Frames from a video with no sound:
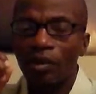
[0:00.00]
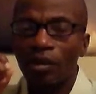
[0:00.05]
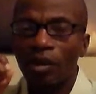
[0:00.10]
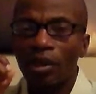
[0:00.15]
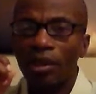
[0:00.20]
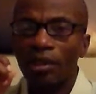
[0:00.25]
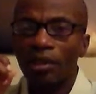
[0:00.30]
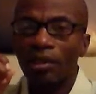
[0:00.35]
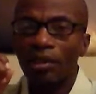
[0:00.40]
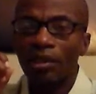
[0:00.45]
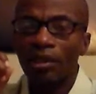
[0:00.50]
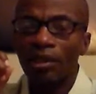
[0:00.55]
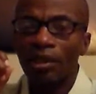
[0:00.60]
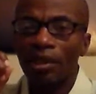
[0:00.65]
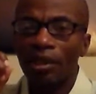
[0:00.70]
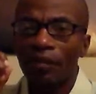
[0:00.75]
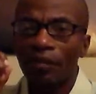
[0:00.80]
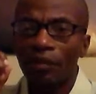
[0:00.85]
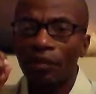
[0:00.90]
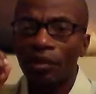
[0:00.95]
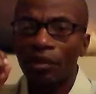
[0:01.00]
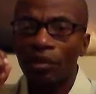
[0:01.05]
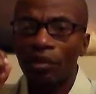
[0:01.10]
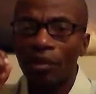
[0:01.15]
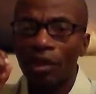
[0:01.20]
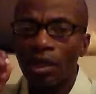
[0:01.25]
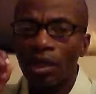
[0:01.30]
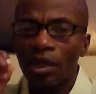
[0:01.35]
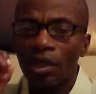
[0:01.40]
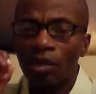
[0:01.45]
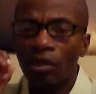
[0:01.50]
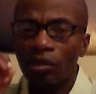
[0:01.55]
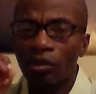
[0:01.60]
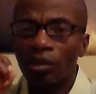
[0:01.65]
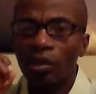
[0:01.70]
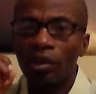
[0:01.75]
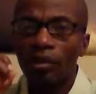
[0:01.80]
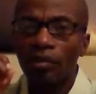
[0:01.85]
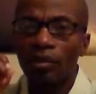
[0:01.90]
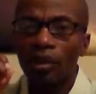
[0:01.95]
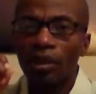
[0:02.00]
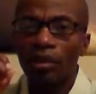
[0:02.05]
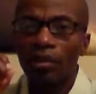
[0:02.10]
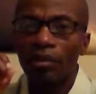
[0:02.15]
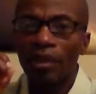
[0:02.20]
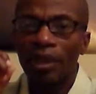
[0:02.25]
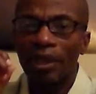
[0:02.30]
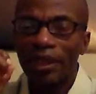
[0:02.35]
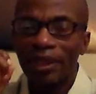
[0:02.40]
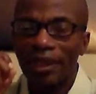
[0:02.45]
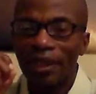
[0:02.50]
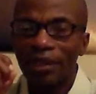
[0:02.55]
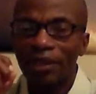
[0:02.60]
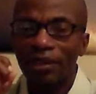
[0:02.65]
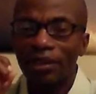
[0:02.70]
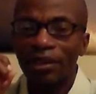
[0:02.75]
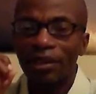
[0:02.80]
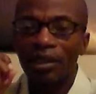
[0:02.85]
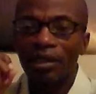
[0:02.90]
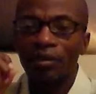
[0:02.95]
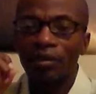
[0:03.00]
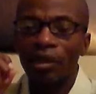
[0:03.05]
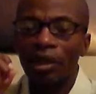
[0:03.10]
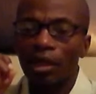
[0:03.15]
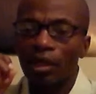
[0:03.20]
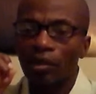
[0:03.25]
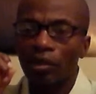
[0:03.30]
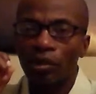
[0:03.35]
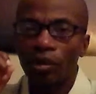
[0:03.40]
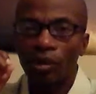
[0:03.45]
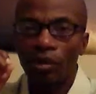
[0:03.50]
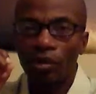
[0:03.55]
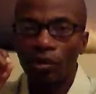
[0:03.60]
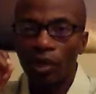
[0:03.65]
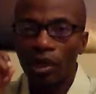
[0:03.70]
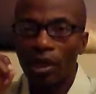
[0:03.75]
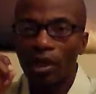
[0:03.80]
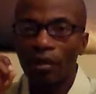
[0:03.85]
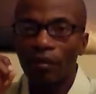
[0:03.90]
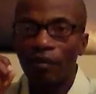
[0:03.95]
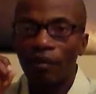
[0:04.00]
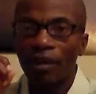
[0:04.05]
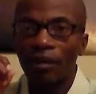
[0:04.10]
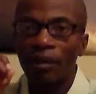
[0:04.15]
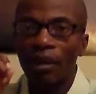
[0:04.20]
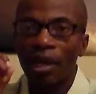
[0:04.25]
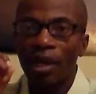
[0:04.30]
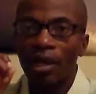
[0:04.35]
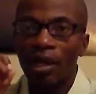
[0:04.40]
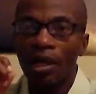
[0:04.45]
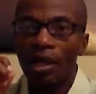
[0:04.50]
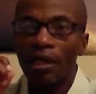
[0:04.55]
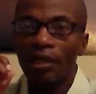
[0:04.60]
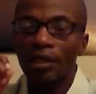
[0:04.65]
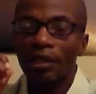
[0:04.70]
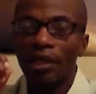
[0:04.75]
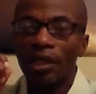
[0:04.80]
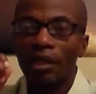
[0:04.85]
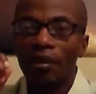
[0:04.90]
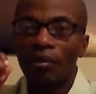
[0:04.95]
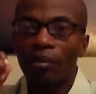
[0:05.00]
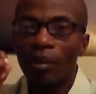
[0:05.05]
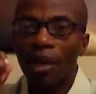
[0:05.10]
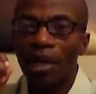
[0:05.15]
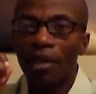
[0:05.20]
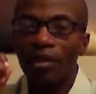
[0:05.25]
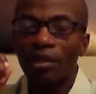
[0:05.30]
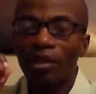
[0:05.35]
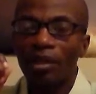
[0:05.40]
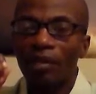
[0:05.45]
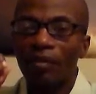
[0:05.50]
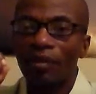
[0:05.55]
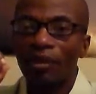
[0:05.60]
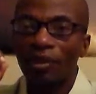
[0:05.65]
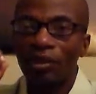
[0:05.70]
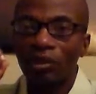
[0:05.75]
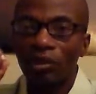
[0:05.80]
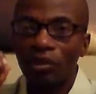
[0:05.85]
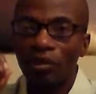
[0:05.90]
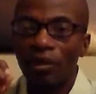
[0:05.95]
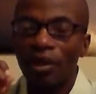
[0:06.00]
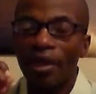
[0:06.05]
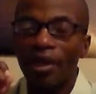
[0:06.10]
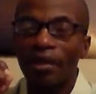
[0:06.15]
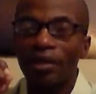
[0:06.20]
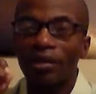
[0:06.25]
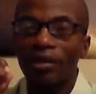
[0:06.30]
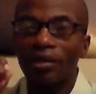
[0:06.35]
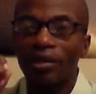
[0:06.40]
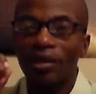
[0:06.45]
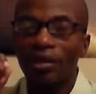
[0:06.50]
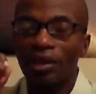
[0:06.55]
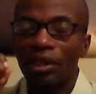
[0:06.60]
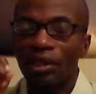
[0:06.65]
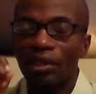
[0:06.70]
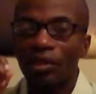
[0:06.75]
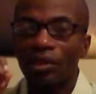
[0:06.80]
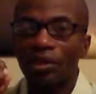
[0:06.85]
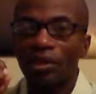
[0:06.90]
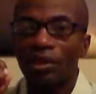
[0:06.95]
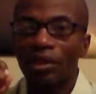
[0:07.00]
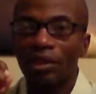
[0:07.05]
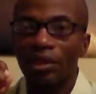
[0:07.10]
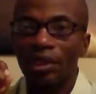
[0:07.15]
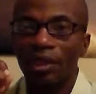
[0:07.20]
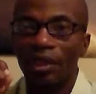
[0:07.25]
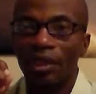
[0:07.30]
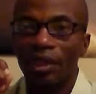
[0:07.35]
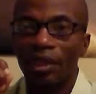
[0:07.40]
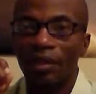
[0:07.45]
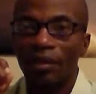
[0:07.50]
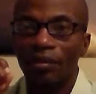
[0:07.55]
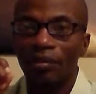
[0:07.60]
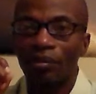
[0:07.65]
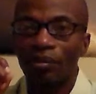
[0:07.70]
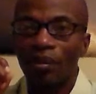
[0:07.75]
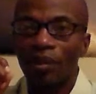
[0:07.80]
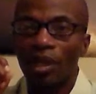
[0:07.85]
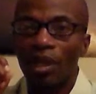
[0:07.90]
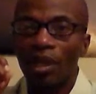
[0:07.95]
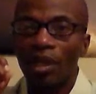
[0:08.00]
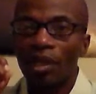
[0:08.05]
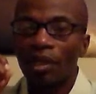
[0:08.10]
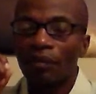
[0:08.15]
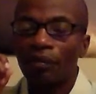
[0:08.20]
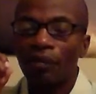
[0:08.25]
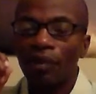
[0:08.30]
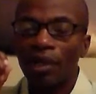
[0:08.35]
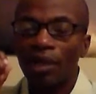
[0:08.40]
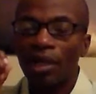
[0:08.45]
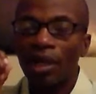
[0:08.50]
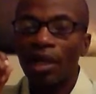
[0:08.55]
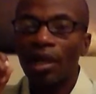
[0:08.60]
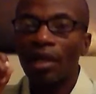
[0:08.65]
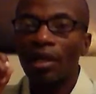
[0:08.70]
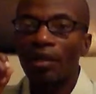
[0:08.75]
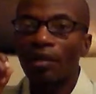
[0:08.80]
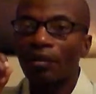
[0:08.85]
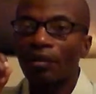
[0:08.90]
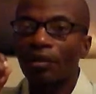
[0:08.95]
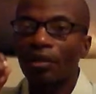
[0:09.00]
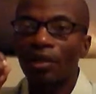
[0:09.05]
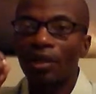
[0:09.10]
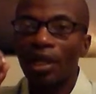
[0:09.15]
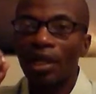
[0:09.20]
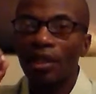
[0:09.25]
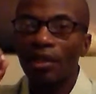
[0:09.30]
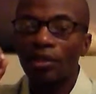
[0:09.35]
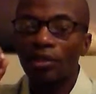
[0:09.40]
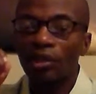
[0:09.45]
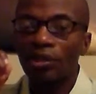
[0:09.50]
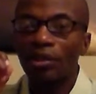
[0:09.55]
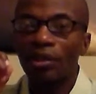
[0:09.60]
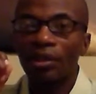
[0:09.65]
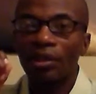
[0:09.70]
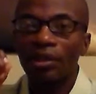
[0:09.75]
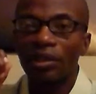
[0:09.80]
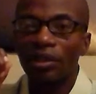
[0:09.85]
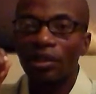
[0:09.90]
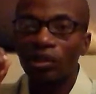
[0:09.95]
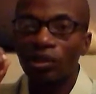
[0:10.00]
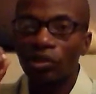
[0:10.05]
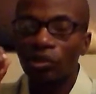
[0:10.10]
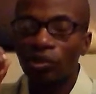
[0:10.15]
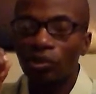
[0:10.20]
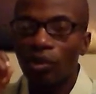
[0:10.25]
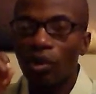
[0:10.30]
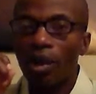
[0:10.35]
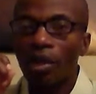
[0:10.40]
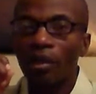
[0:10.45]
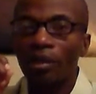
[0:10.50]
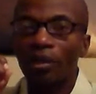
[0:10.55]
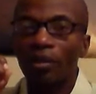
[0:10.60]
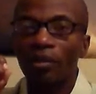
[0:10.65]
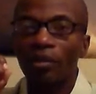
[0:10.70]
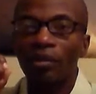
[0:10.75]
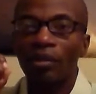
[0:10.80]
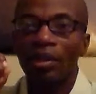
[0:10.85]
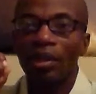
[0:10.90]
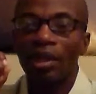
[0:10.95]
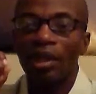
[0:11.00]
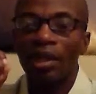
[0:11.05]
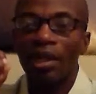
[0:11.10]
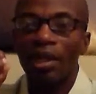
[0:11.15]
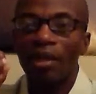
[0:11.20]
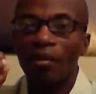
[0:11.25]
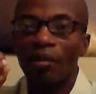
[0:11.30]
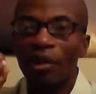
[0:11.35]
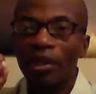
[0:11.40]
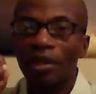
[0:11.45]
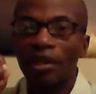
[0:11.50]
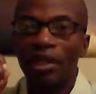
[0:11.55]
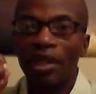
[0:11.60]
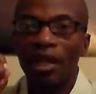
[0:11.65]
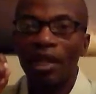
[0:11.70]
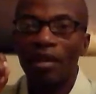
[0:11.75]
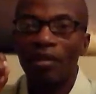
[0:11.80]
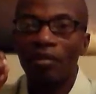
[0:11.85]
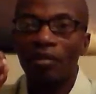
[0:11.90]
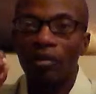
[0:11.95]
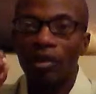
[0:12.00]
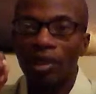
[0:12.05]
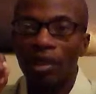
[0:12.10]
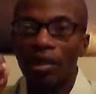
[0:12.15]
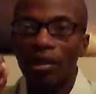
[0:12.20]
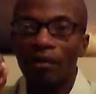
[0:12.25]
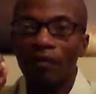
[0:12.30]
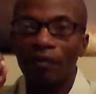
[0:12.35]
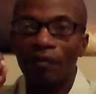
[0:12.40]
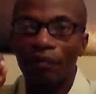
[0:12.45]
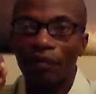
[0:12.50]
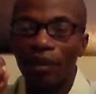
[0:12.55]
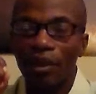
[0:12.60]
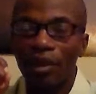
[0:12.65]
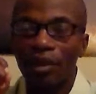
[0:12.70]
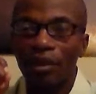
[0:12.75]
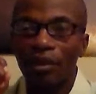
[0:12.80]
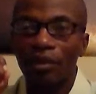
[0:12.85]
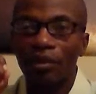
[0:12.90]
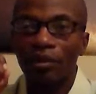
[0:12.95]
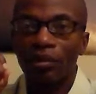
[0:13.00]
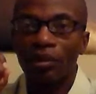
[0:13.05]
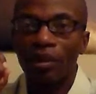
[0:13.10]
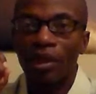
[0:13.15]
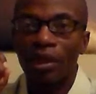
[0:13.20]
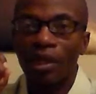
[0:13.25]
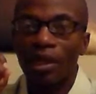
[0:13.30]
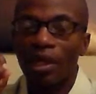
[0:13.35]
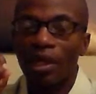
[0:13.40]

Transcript: Regardless if you doing wrong against him, you don't love him. God said, my love is greater than your sin. For God to not totally destroy you, he must have love for you.